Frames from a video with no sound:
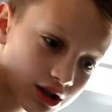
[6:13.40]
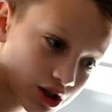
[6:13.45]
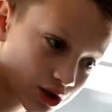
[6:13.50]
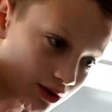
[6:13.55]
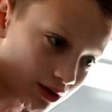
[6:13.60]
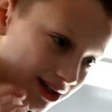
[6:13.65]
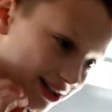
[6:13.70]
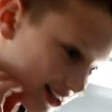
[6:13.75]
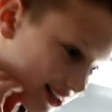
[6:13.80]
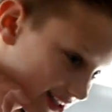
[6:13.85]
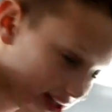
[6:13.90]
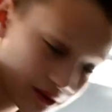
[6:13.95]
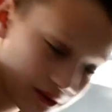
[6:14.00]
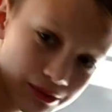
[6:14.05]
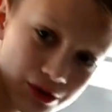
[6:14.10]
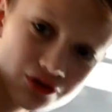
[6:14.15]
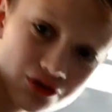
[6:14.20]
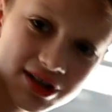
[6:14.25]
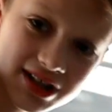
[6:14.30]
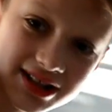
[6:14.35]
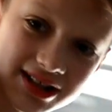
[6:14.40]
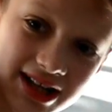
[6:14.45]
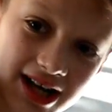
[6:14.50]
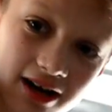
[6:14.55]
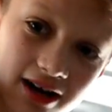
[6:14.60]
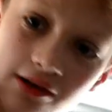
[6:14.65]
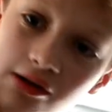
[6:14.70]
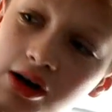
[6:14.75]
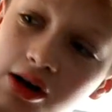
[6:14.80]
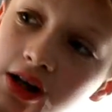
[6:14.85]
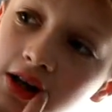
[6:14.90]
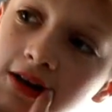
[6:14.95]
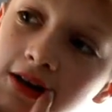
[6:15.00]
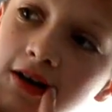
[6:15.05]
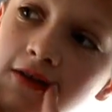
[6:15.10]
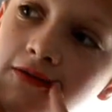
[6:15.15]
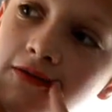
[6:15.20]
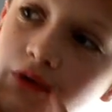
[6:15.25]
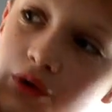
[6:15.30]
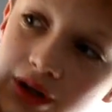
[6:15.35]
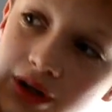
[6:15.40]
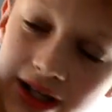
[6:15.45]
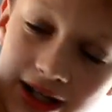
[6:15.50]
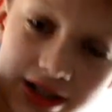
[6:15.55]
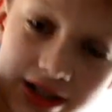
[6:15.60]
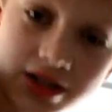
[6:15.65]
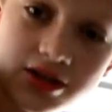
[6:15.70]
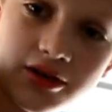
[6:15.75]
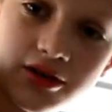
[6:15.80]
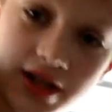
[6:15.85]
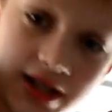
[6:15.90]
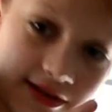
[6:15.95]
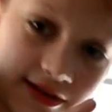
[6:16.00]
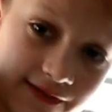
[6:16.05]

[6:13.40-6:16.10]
so I can get music now for yesterday's